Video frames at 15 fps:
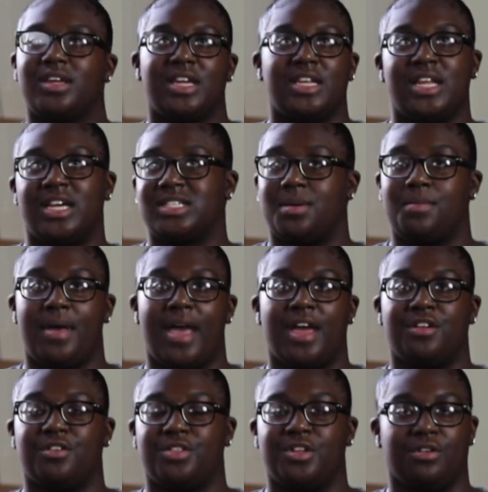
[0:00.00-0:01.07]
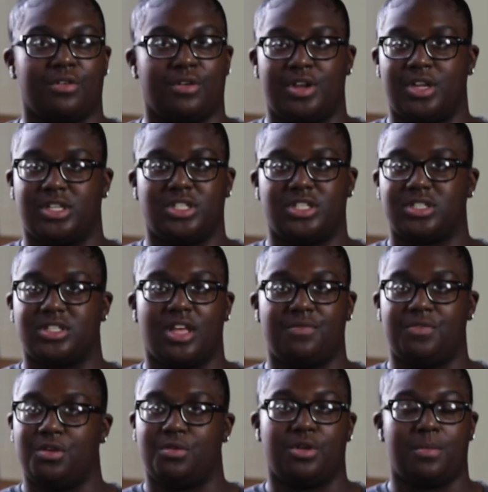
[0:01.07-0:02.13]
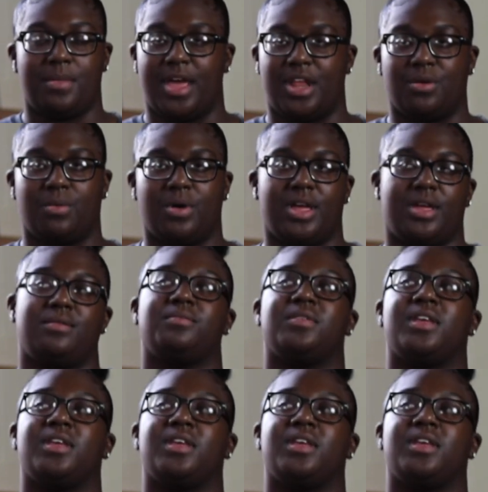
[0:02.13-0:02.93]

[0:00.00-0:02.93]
It doesn't matter. They're going to just love you no matter what.